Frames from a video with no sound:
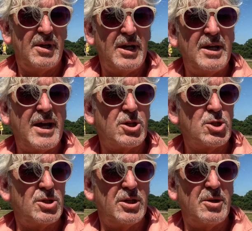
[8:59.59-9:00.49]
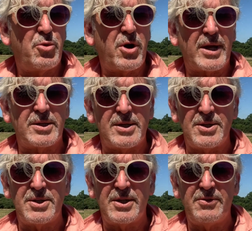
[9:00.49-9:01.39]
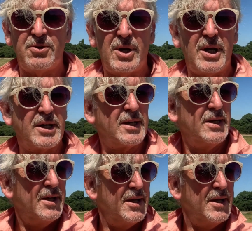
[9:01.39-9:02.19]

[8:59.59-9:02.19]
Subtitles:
in action, praxis, if you like.